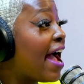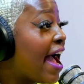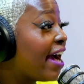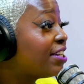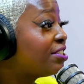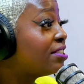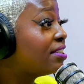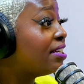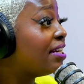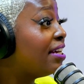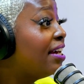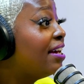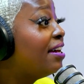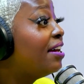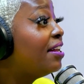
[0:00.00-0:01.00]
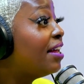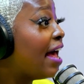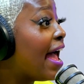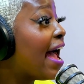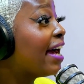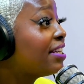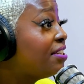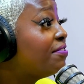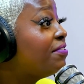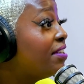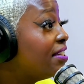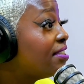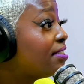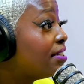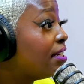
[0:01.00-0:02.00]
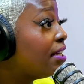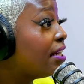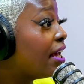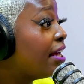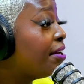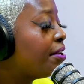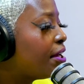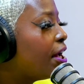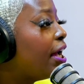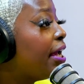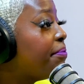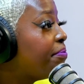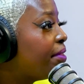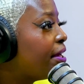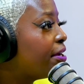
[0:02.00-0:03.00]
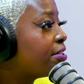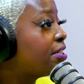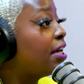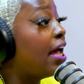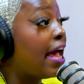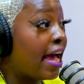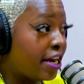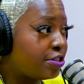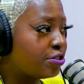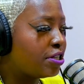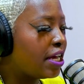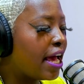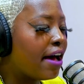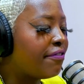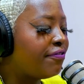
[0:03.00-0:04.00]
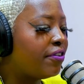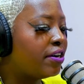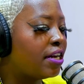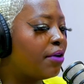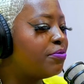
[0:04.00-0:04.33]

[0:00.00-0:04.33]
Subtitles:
actually active listening and came there to actually have fun.